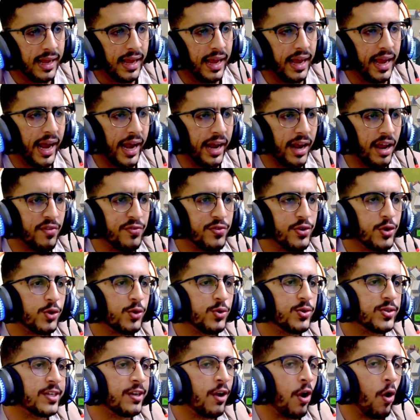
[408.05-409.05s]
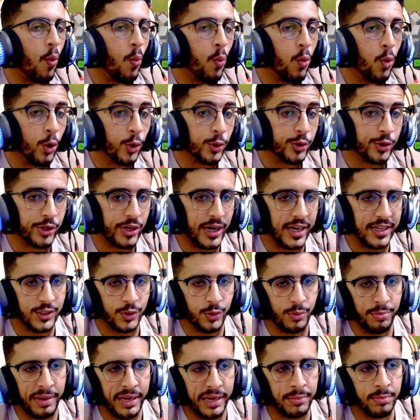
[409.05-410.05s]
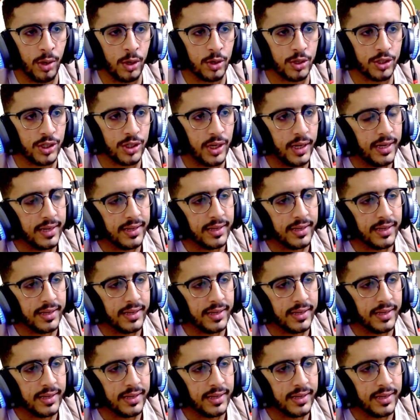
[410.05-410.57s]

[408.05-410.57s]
And if you're using water as your main march,